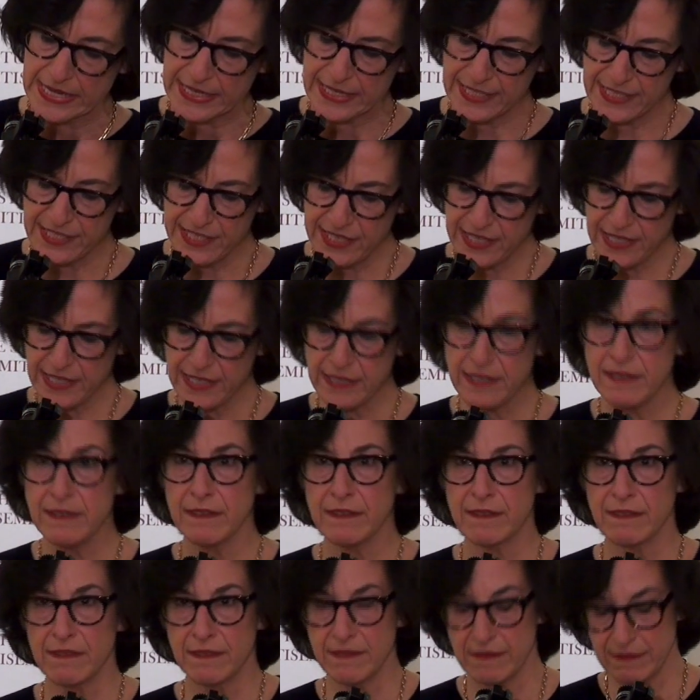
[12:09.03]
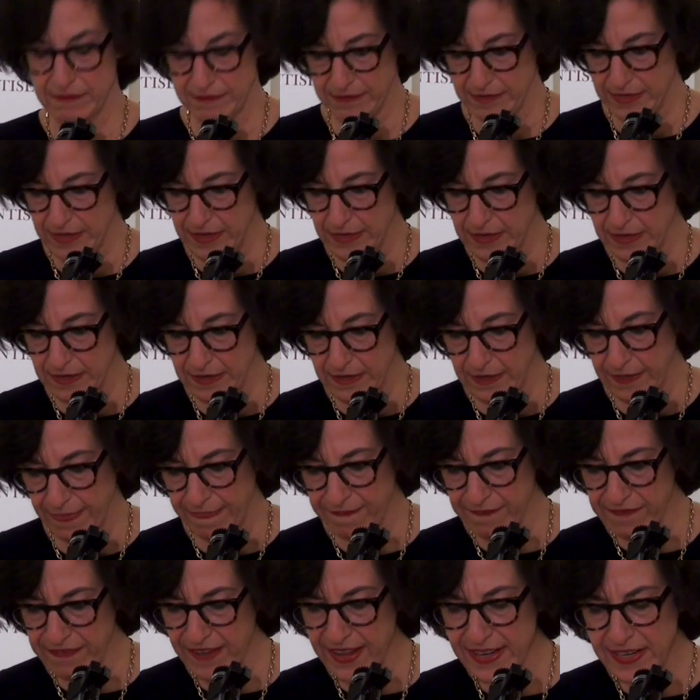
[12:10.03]
Indeed,
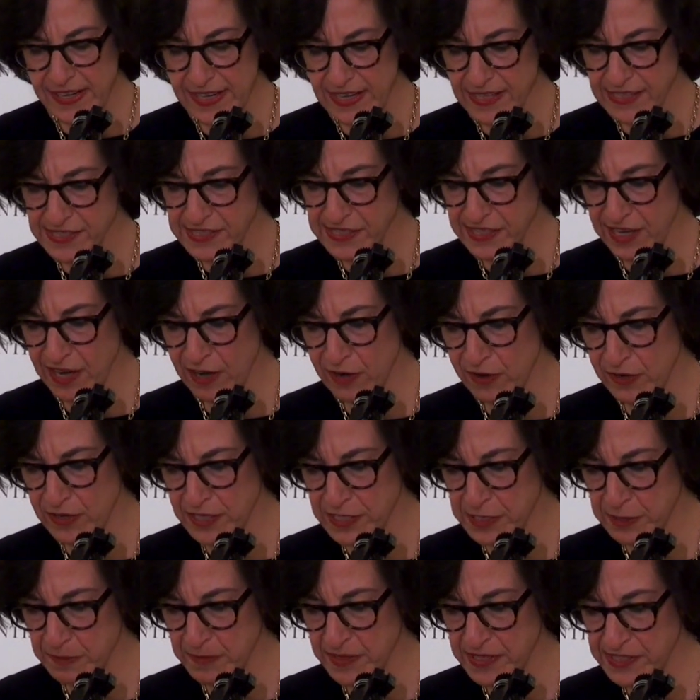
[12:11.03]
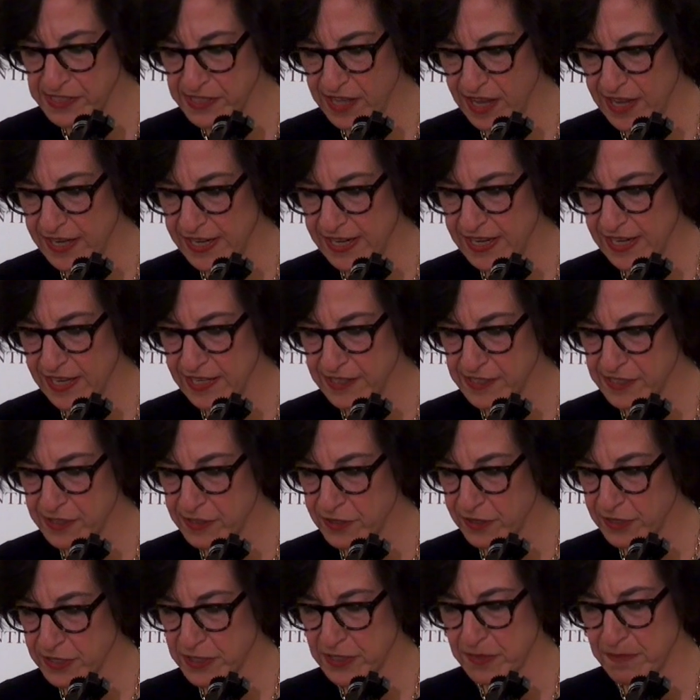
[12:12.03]
the fight against terrorism is not
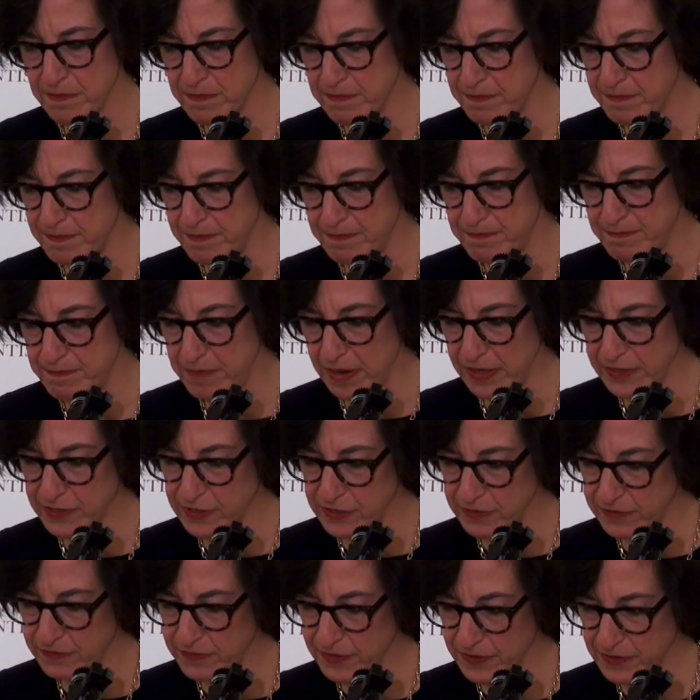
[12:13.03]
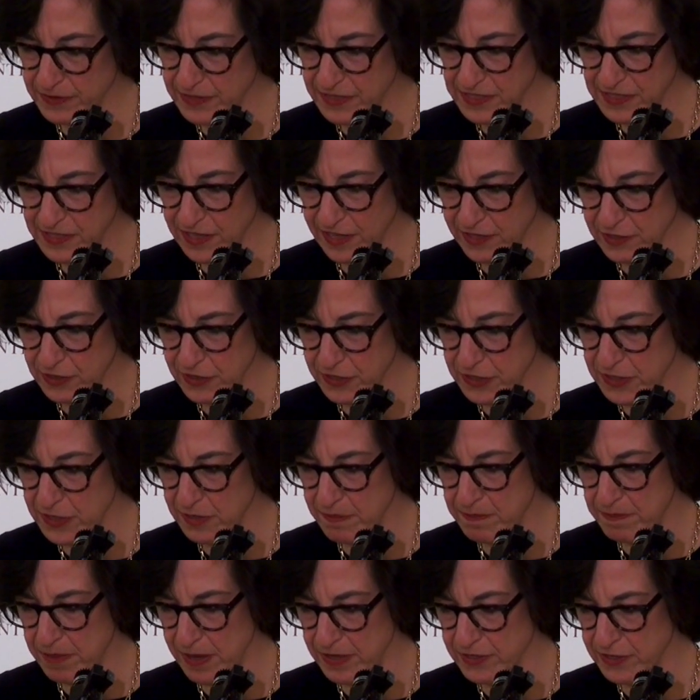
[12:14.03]
against just a bunch of, it's not just
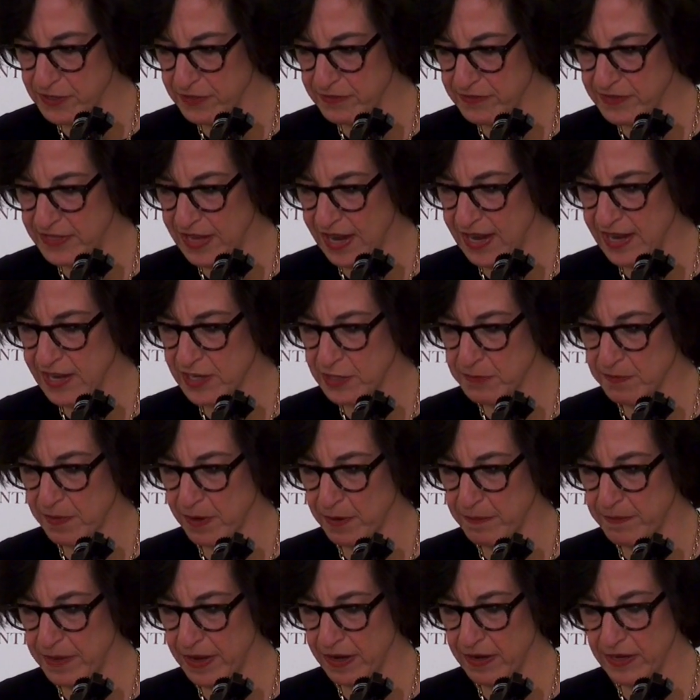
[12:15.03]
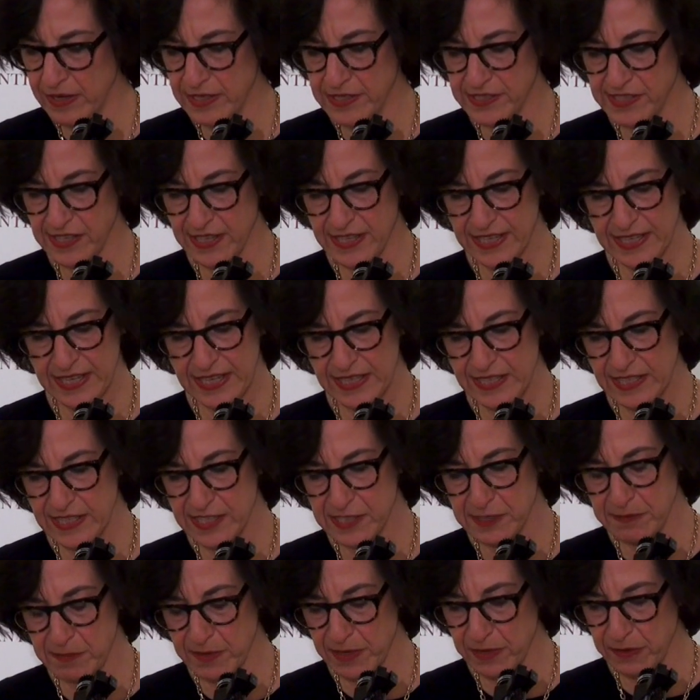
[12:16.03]
a bunch of Daesh barbarians on a
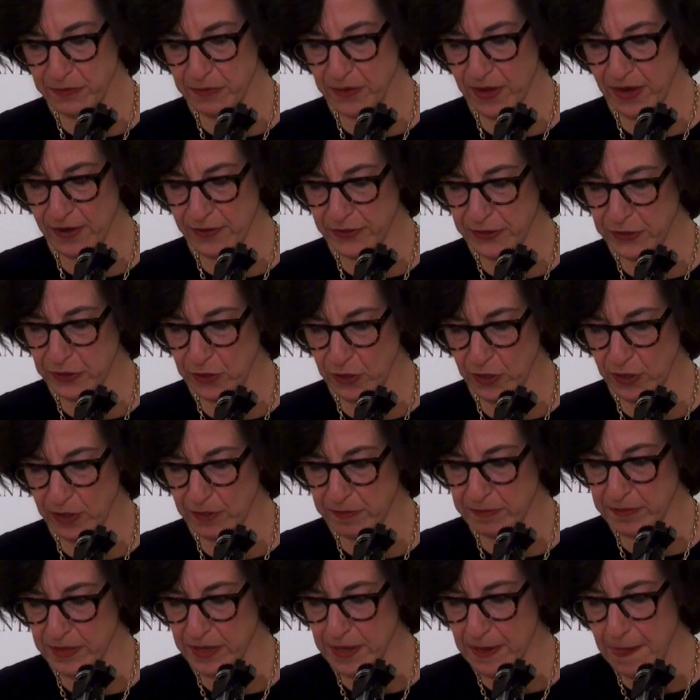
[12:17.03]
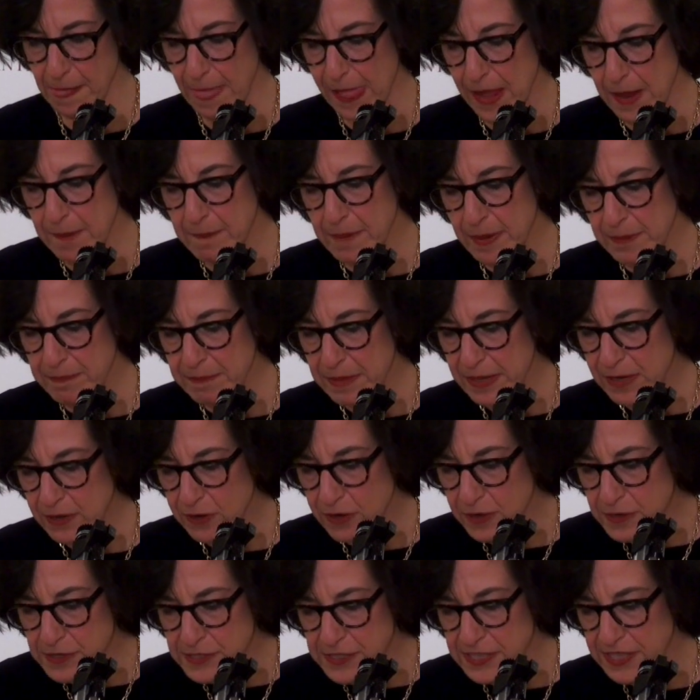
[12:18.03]
killing spree throughout Europe, but
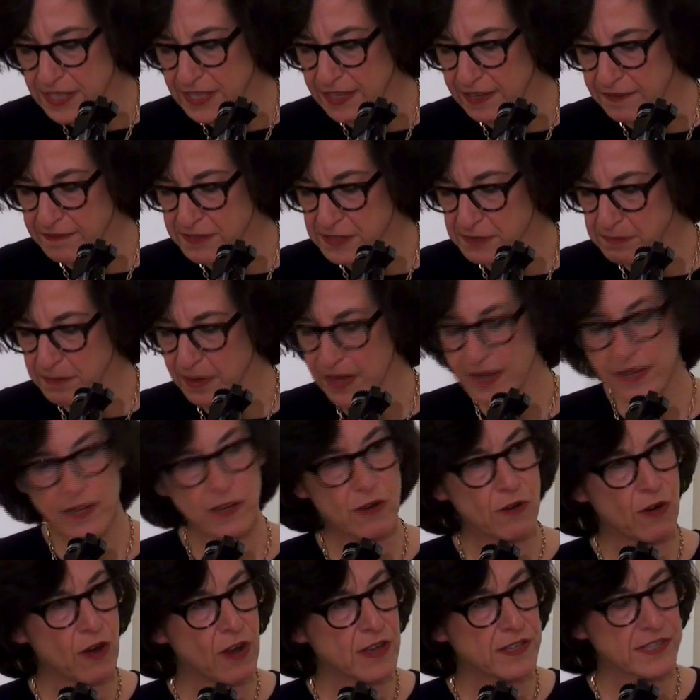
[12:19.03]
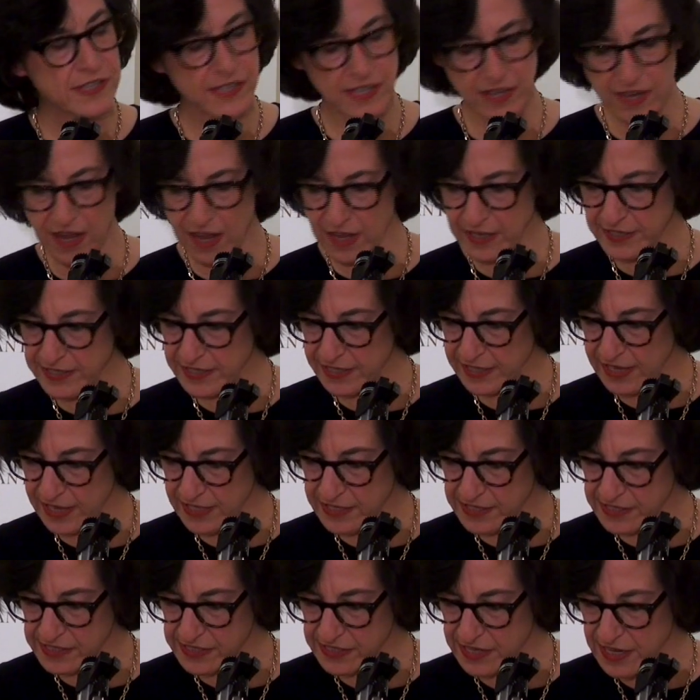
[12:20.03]
because they have spread across the
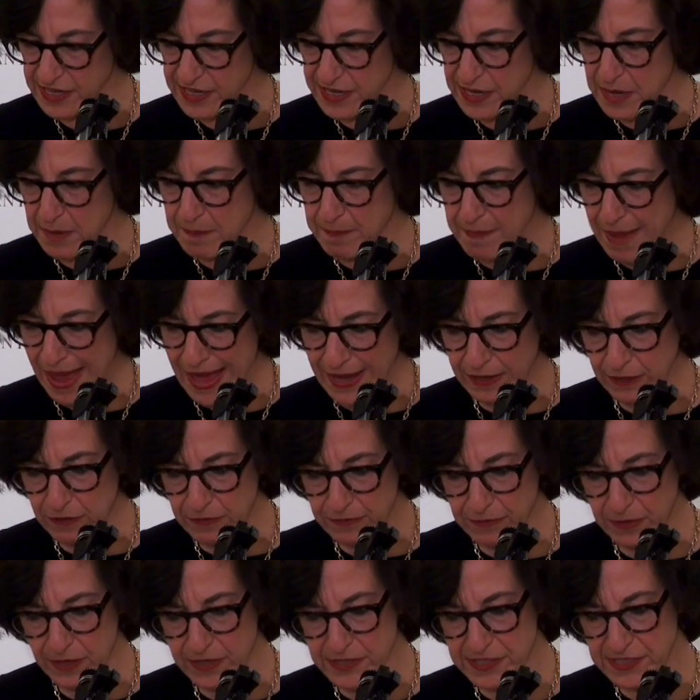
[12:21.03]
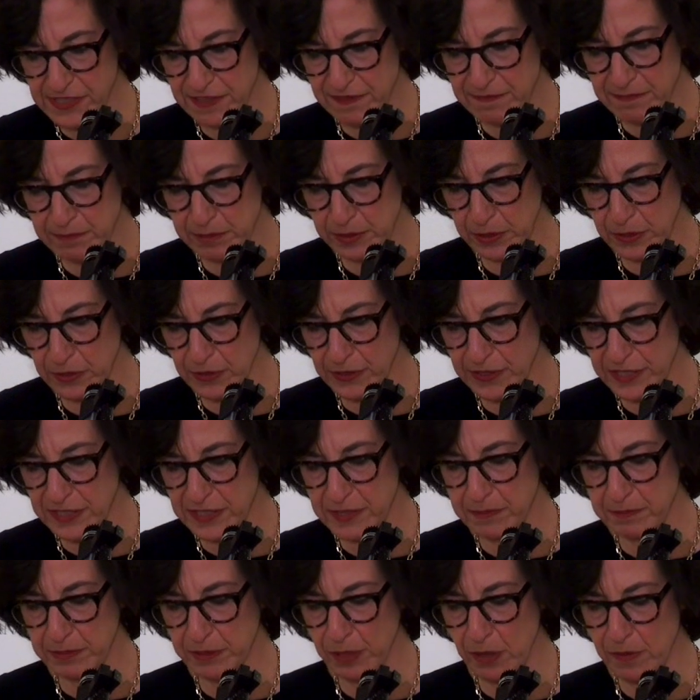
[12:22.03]
continents, battle fronts have blurred,
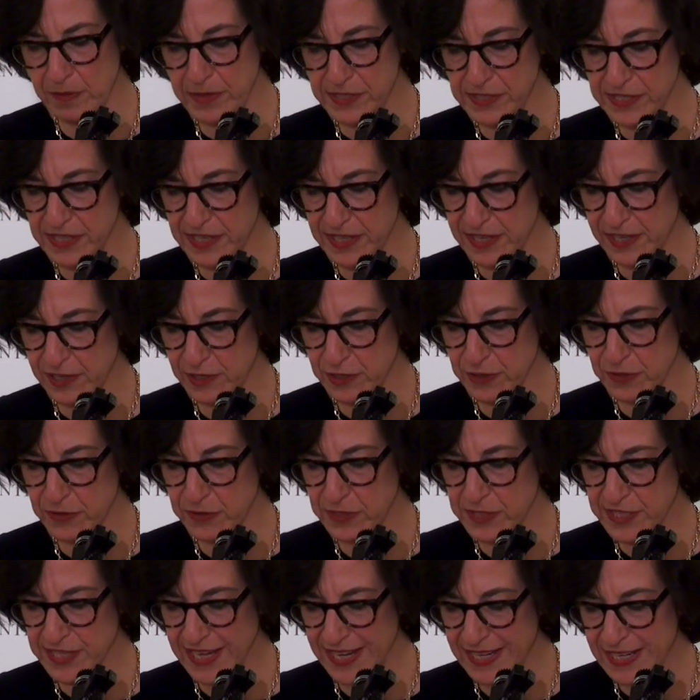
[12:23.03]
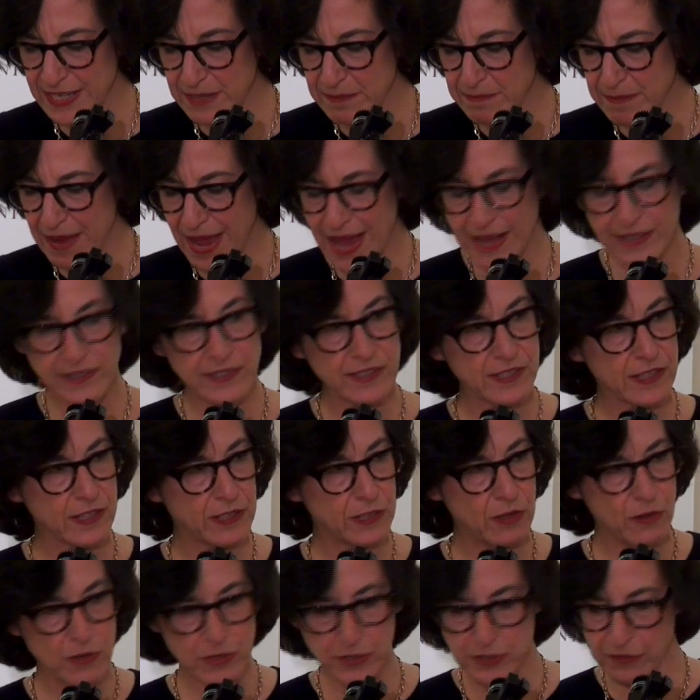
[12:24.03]
and diplomacy issues dating back to the
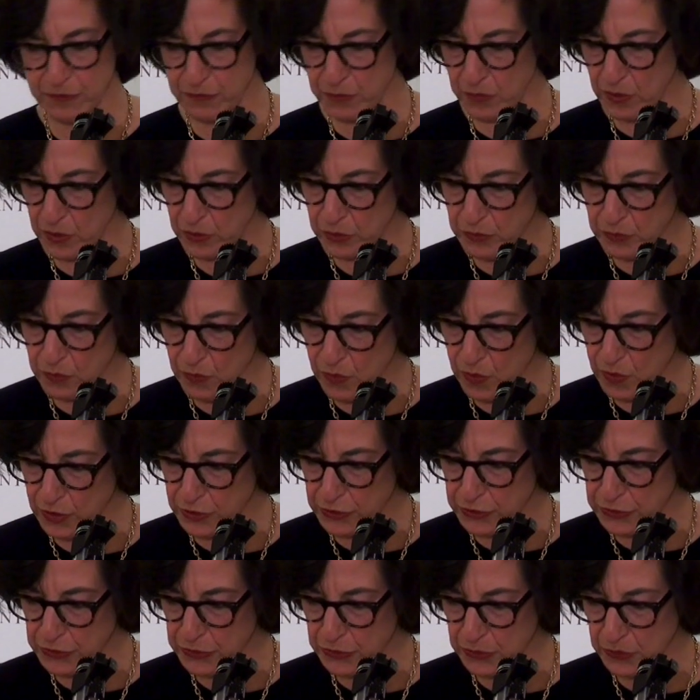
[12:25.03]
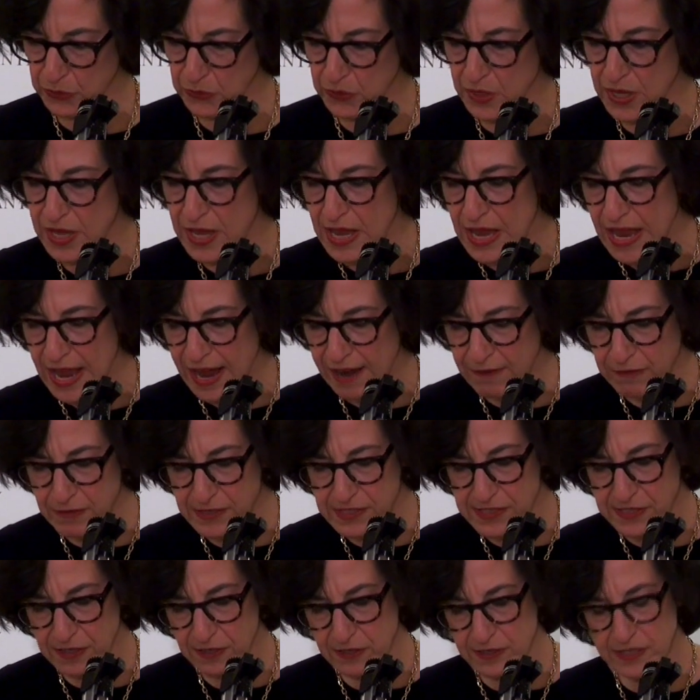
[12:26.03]
close of World War II have
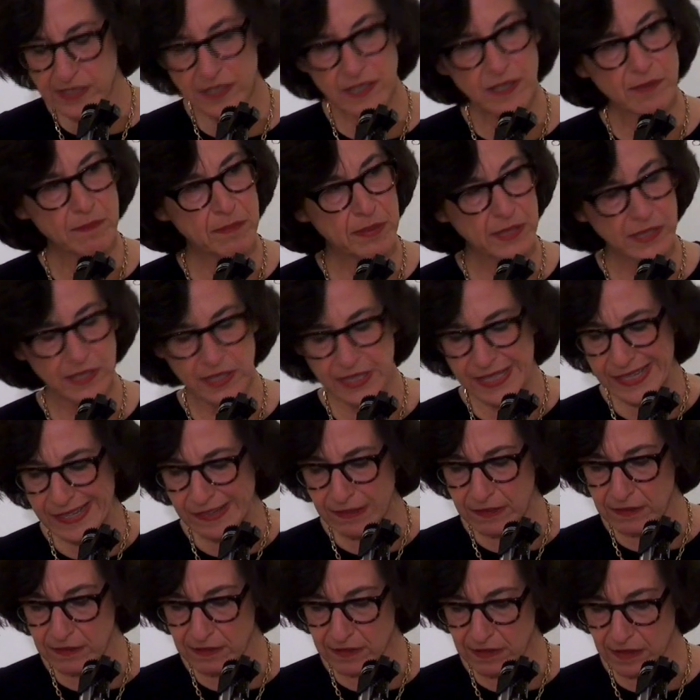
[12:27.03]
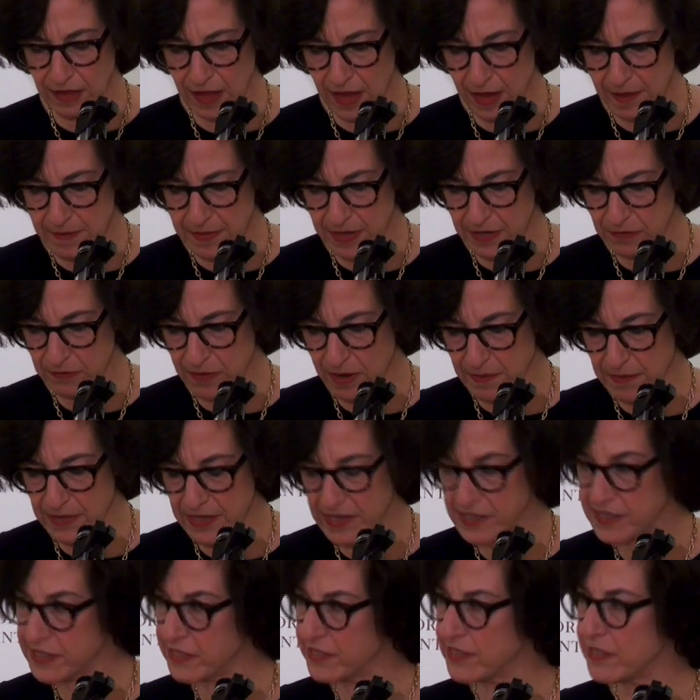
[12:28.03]
resulted in a political climate
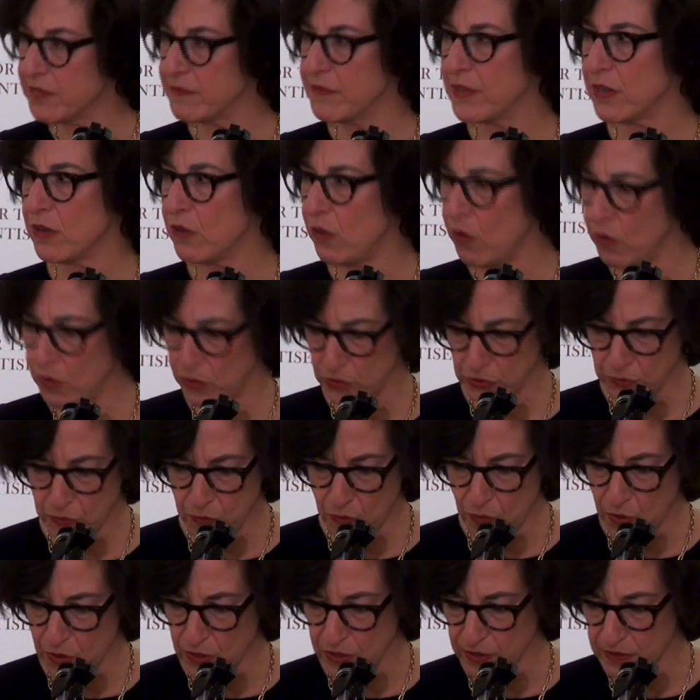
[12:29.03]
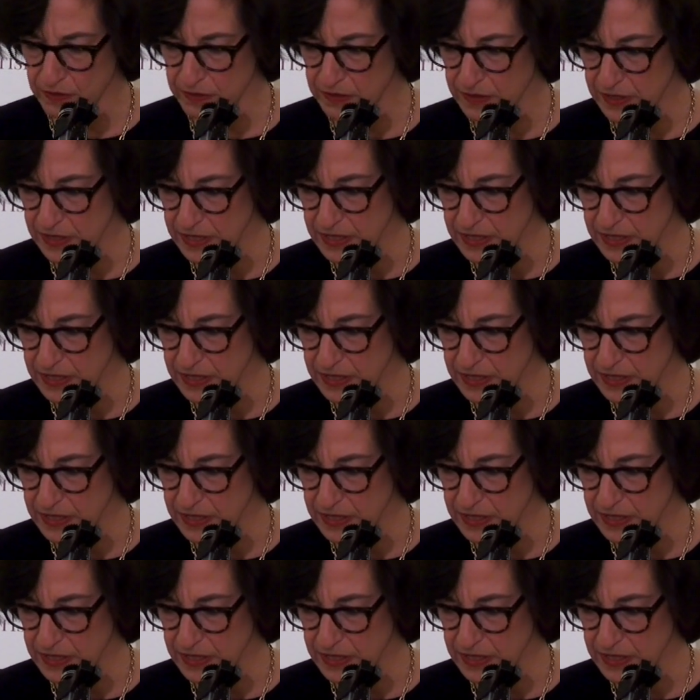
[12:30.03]
reminiscent of the Cold War,